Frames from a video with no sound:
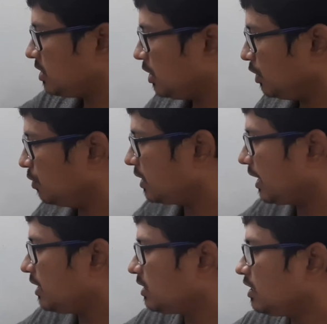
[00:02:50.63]
You will
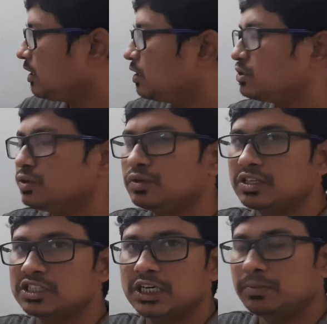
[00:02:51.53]
directly execute the
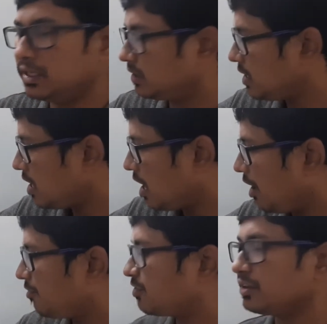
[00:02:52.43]
statement
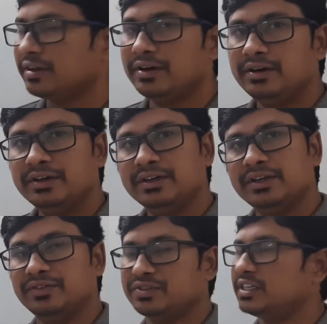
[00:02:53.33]
after the
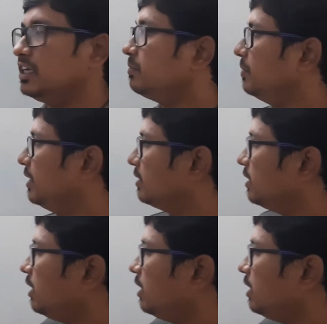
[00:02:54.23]
if statement.